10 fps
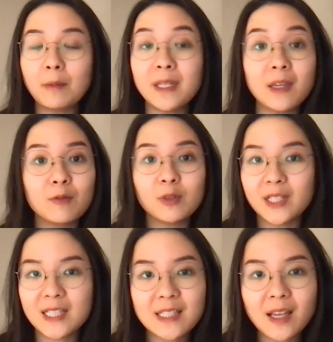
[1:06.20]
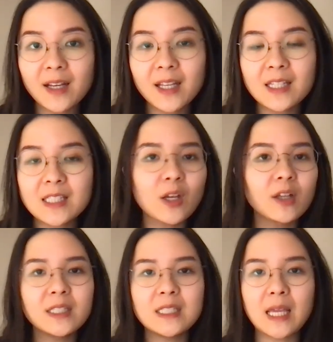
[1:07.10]
I became very excited,
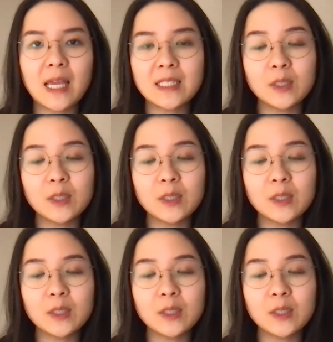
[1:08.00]
saw this as